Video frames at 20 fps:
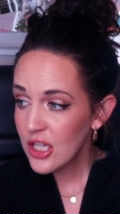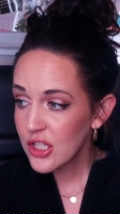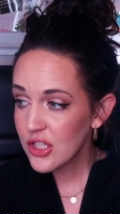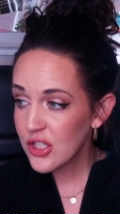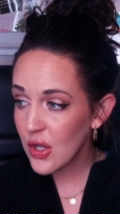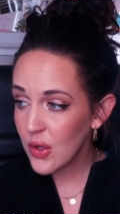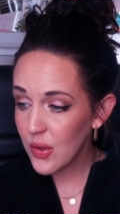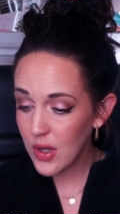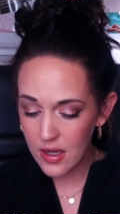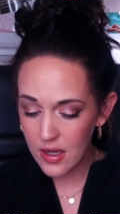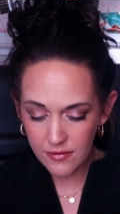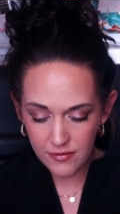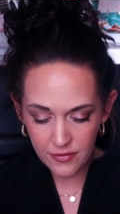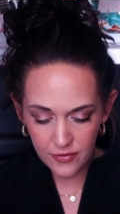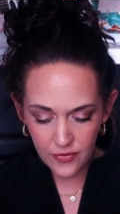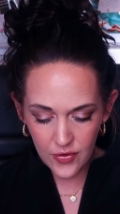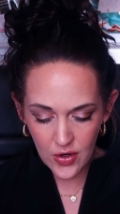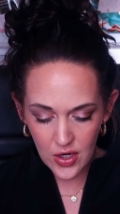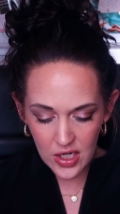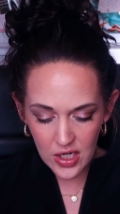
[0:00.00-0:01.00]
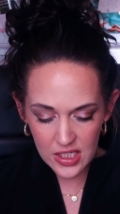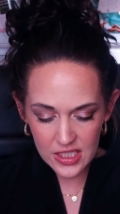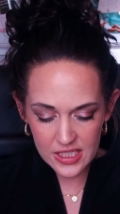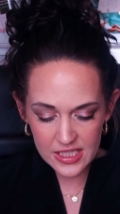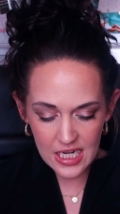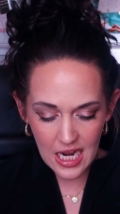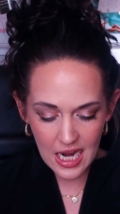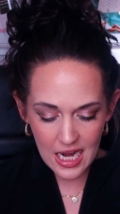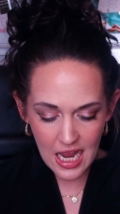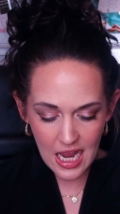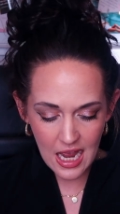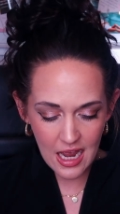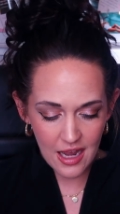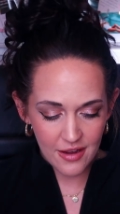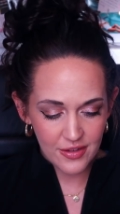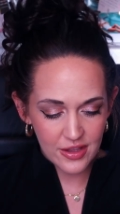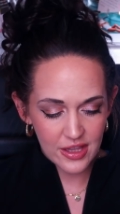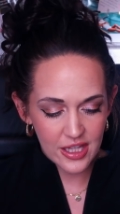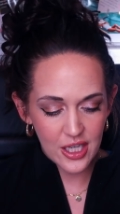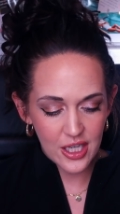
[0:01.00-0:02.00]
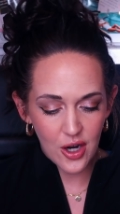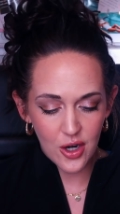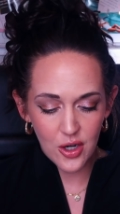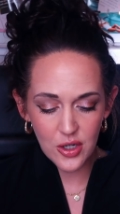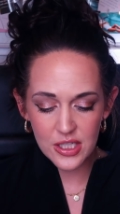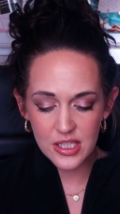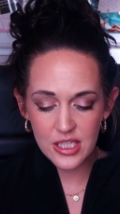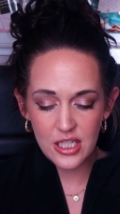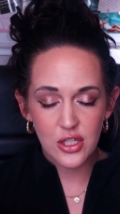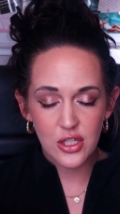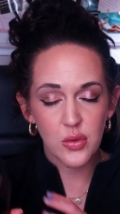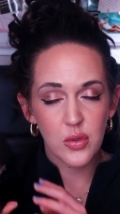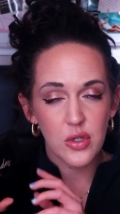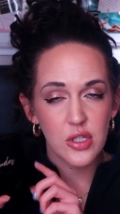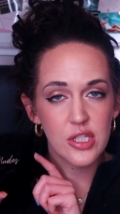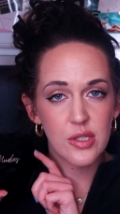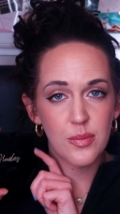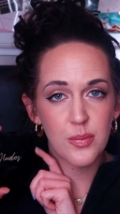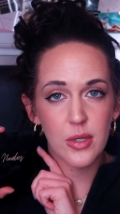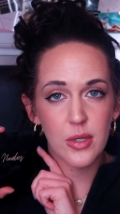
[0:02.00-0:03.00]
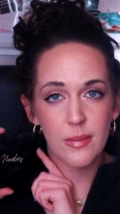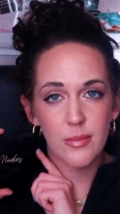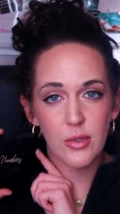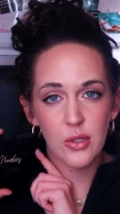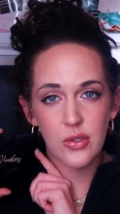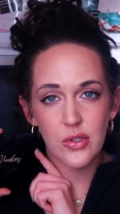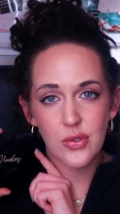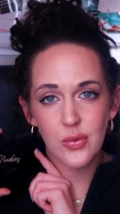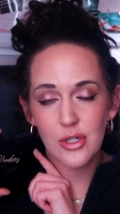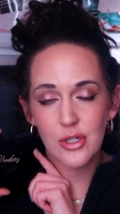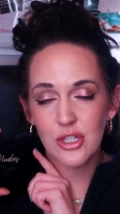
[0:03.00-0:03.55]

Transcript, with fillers: So up first, I have the Artist Couture Supreme Nudes,